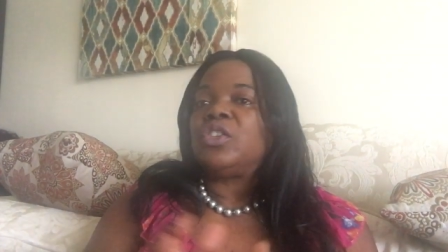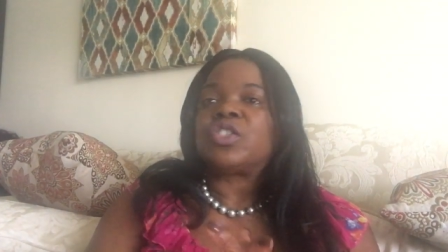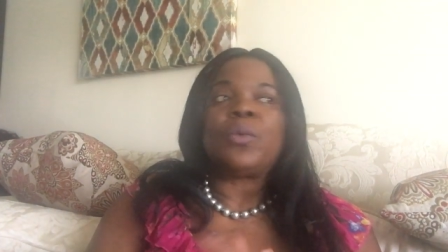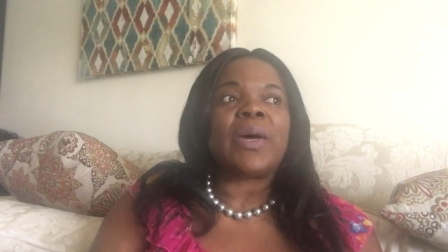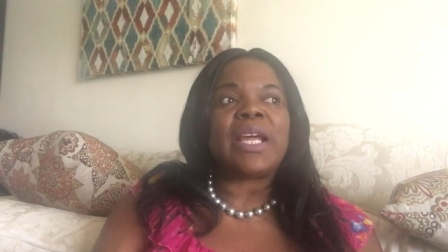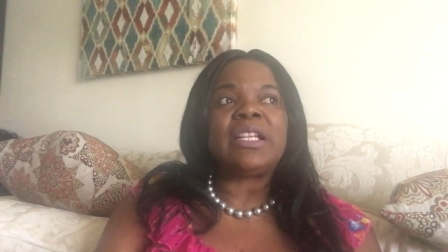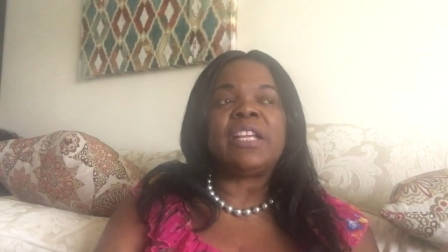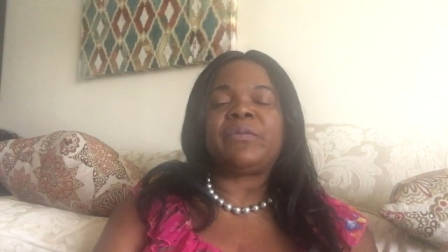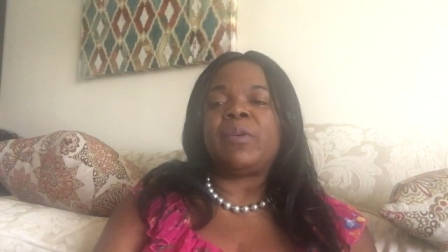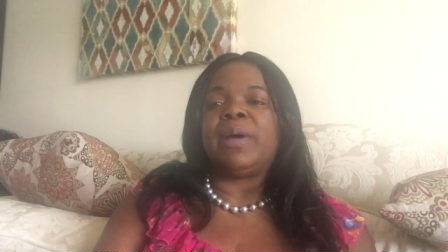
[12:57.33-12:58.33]
So what I
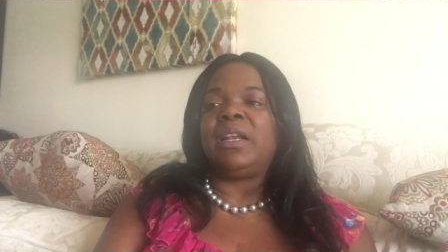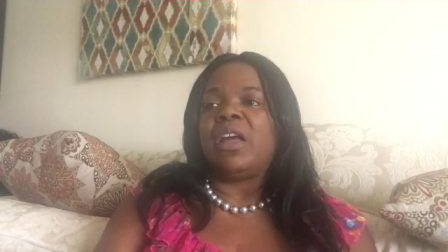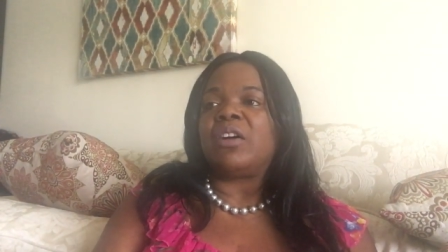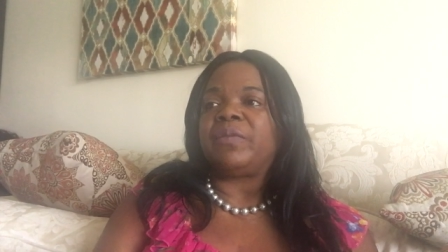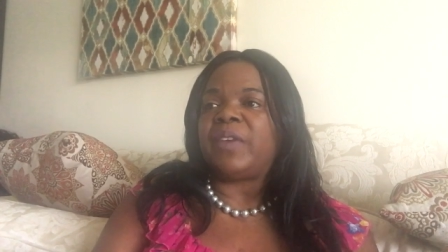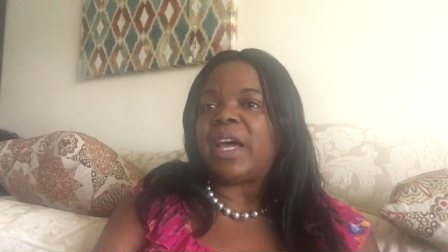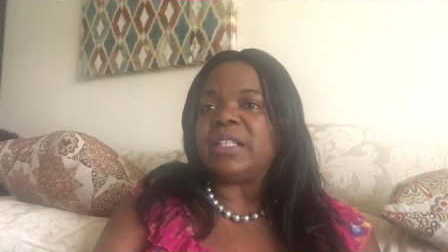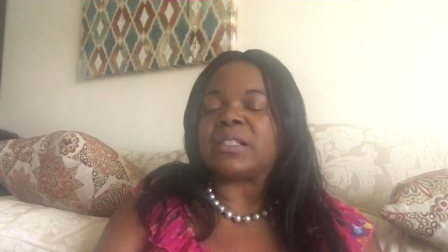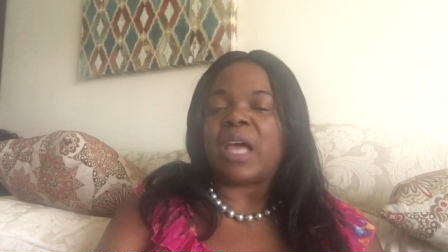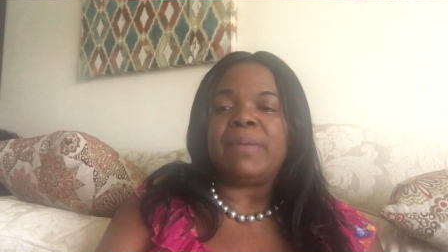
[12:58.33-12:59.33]
did for my long
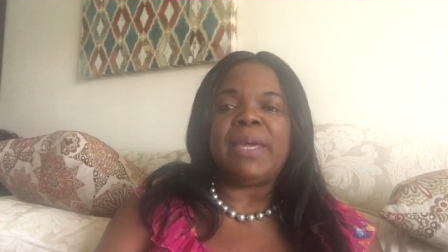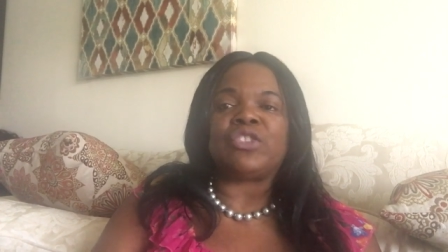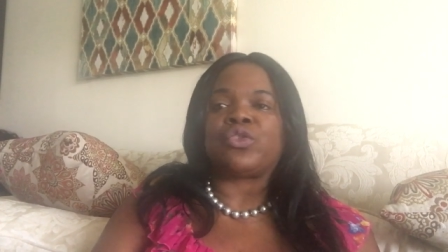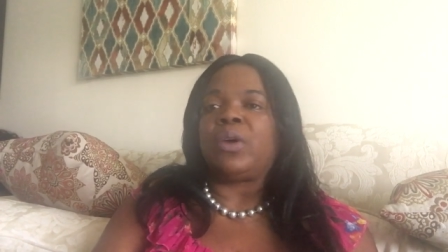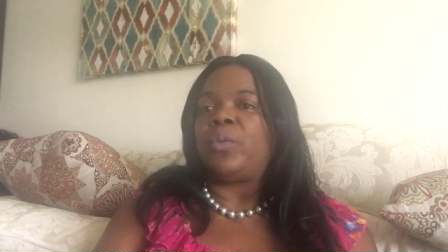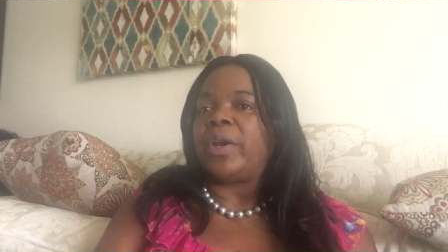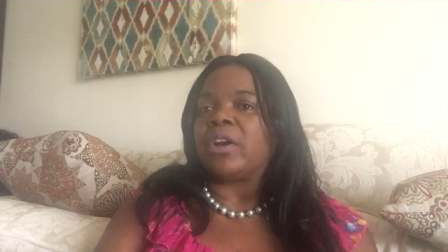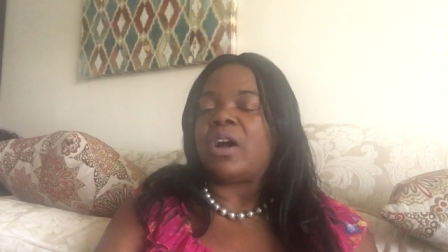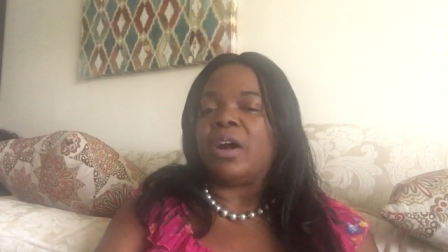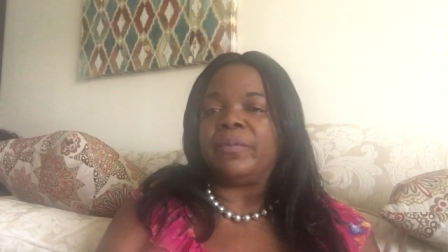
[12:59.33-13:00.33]
flights, I make sure I
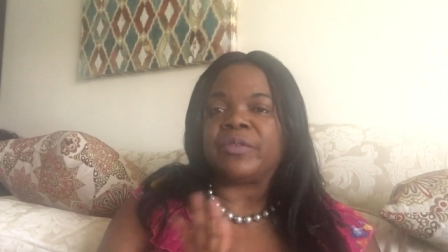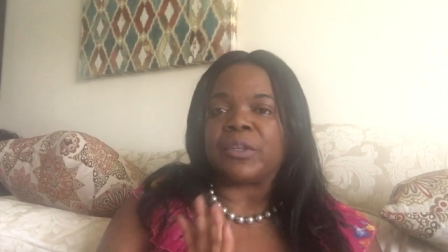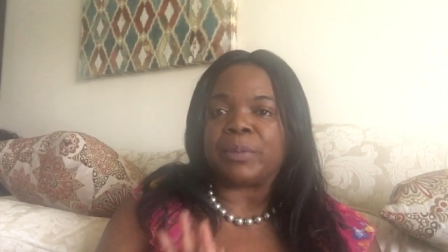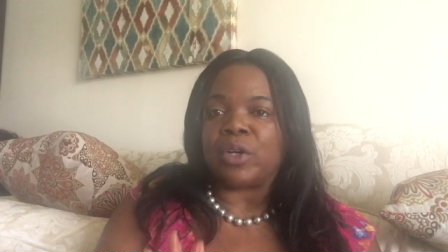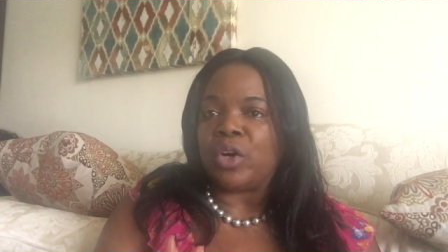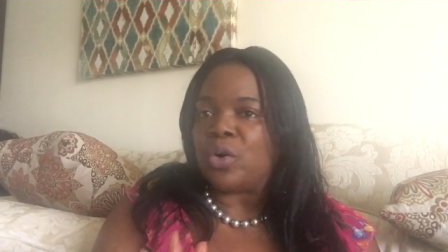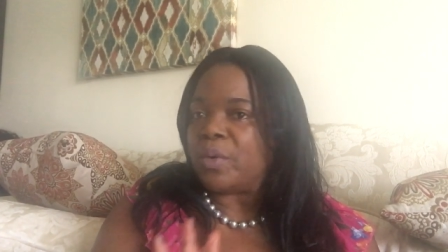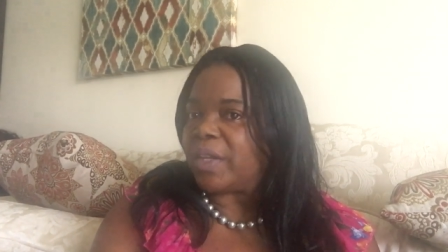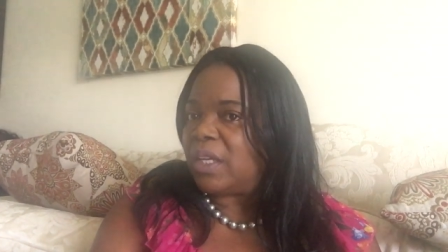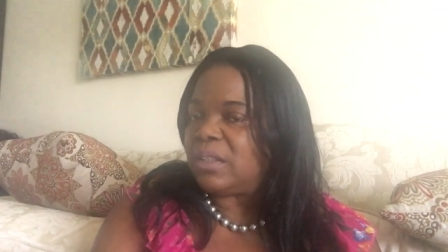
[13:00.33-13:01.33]
wear comfortable
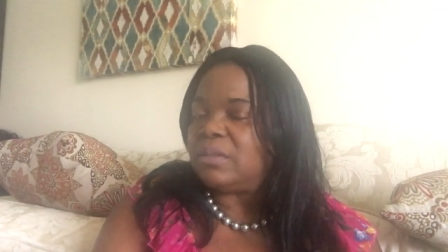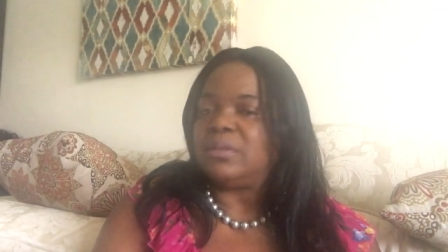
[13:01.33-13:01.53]
clothing,